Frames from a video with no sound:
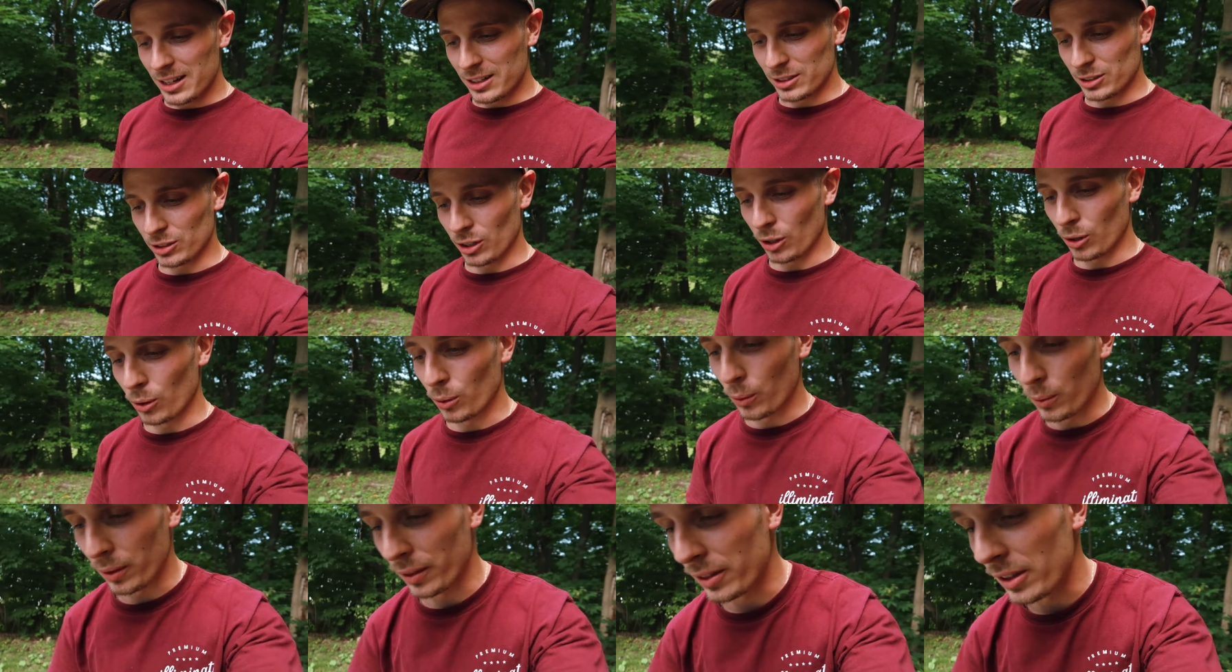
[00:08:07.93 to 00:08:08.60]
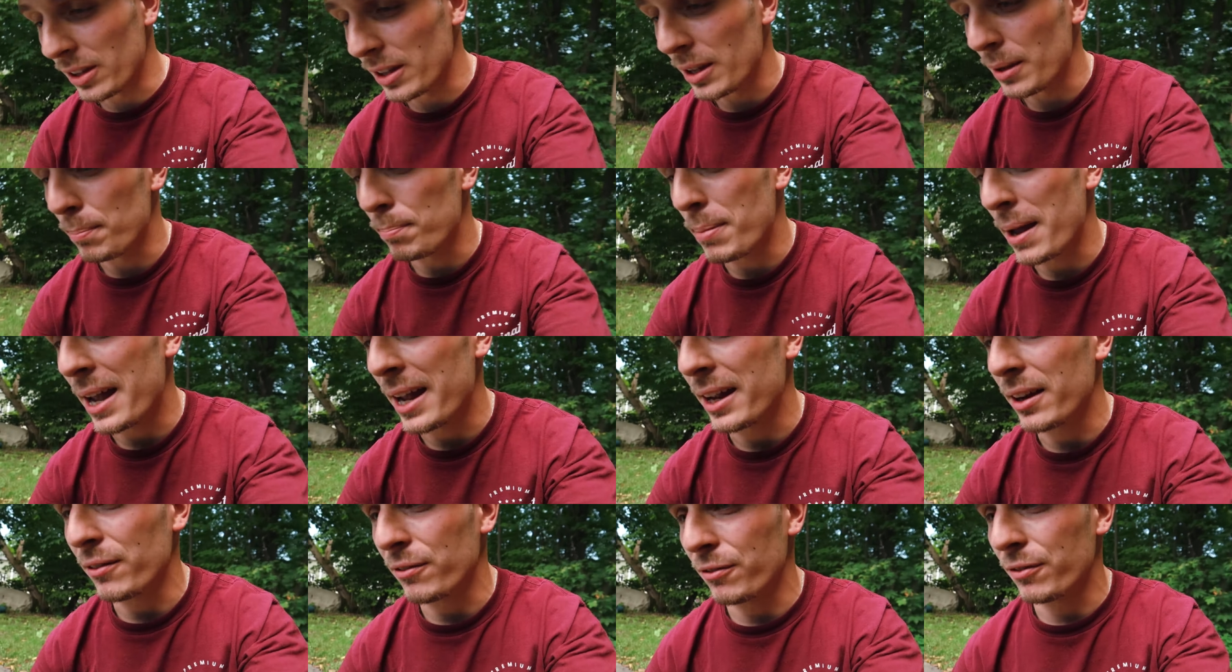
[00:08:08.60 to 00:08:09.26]
so the
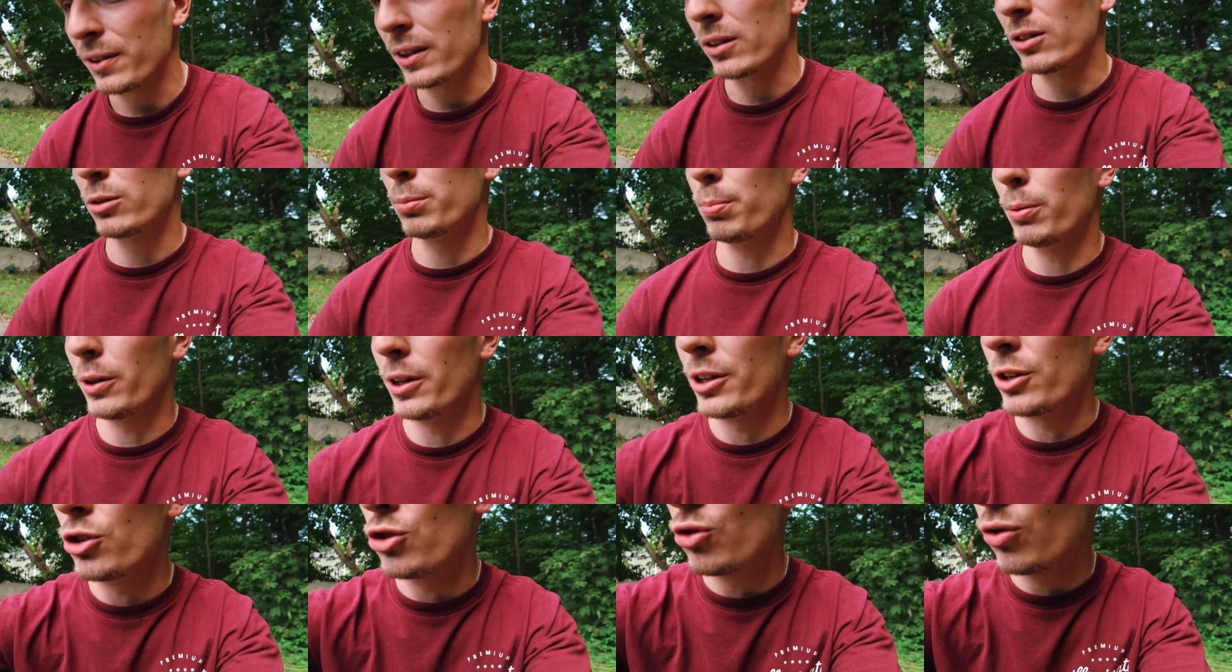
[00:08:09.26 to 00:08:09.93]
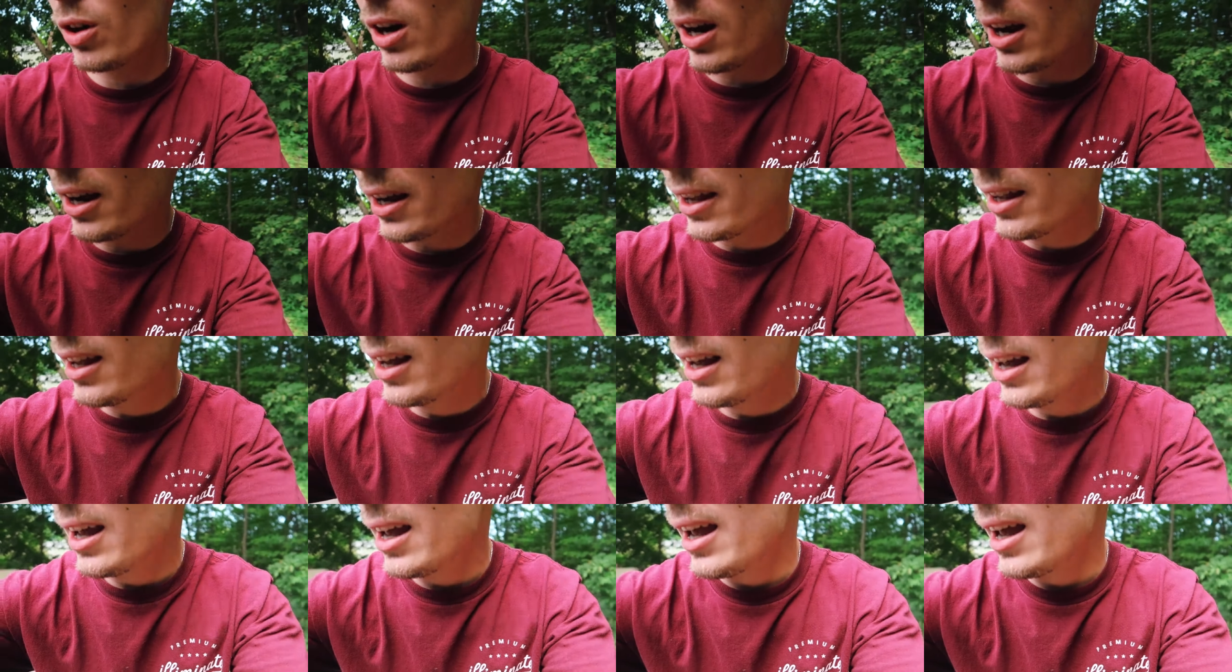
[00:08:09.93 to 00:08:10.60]
paint feels pretty dry,